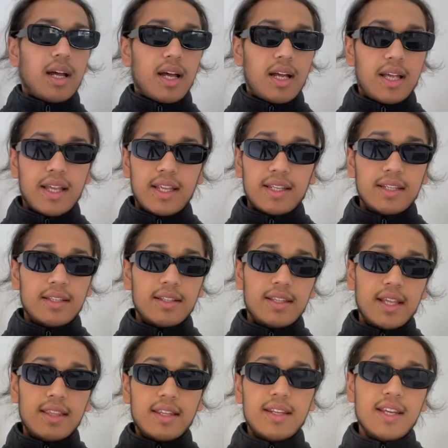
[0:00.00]
And
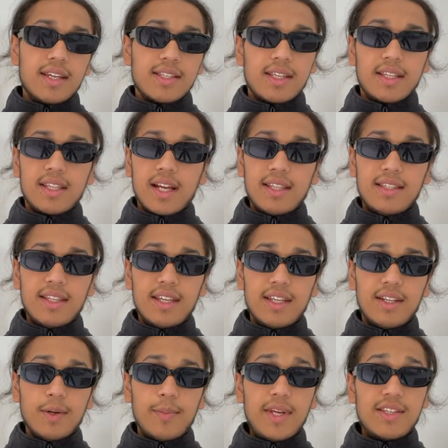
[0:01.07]
then the next thing that I
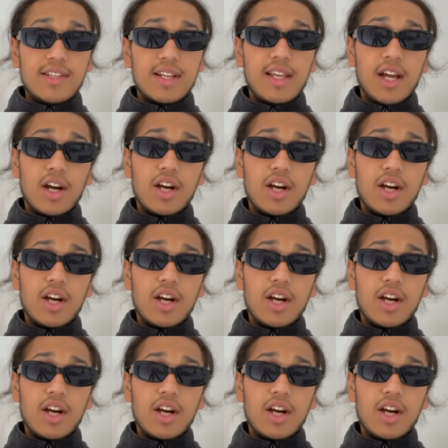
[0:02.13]
did, basically I